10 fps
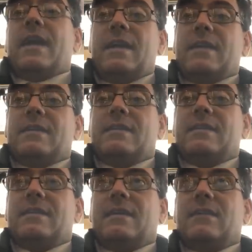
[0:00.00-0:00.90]
Where?
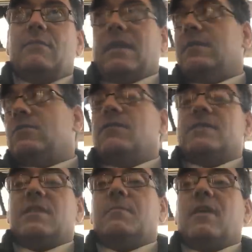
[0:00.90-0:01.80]
Well, it's
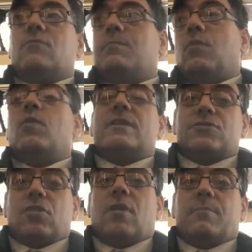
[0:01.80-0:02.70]
obviously the Mount, but
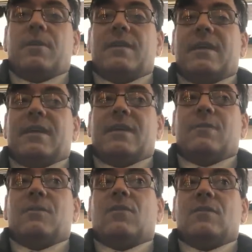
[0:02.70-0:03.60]
which shop
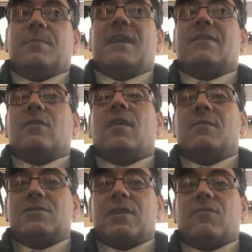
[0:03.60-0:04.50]
uh, will all depend on
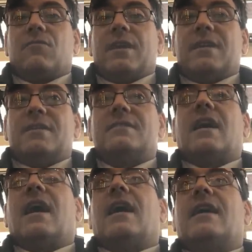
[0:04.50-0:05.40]
how much I can
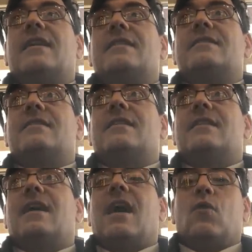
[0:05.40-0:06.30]
raise and
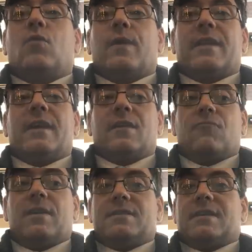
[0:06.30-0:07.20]
how quickly
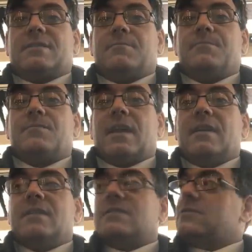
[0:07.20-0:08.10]
I can raise it.
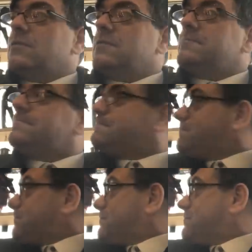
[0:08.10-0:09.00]
So,
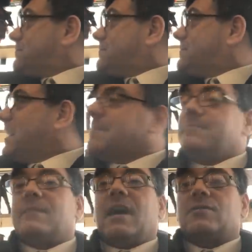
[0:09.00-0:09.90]

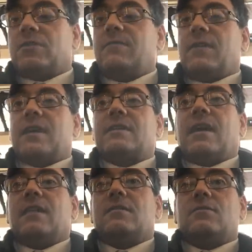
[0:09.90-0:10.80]
yeah, I'll show, in
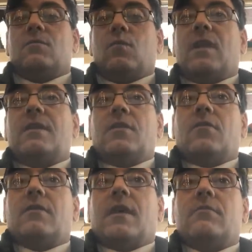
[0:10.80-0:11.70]
fact, I'll, while
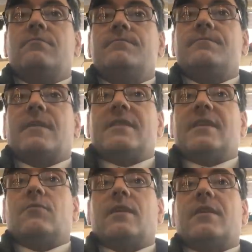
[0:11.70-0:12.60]
you're here now,
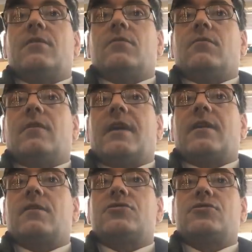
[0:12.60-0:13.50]
I tell you what I'm going to do.
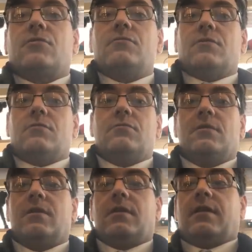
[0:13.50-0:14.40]
I'm going to show
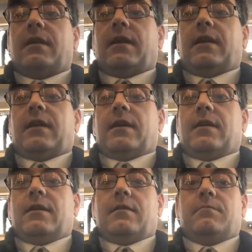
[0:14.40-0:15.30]
you
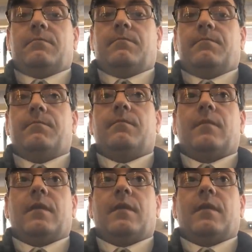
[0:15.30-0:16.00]
the um,